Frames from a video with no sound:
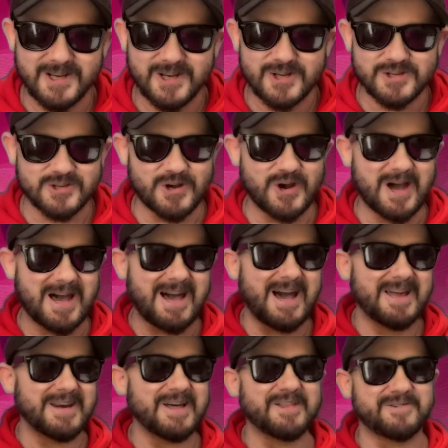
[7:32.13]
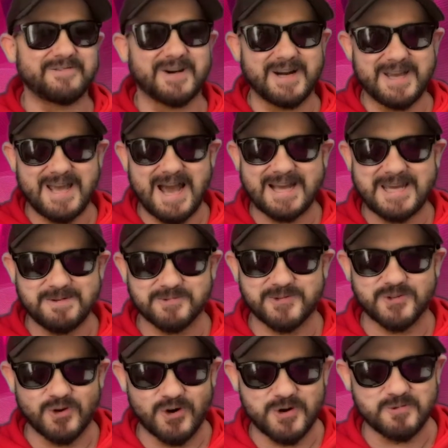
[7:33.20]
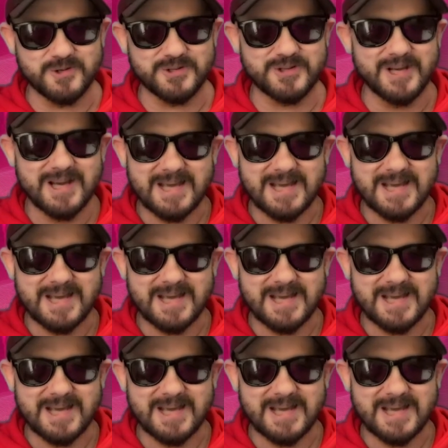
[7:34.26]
So another funny Achim story was